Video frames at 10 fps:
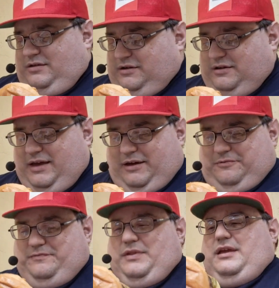So
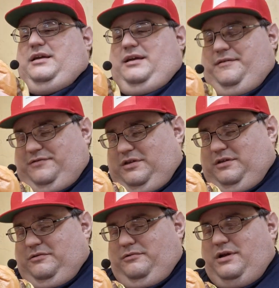now, if
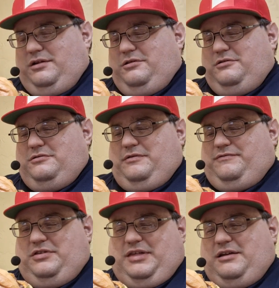
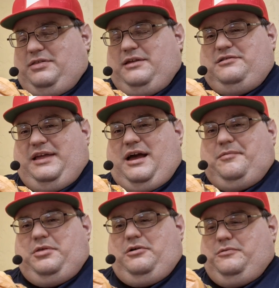the single El
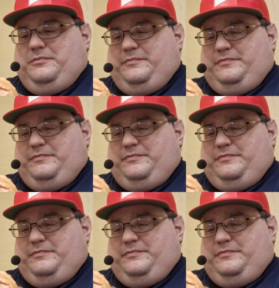Diablo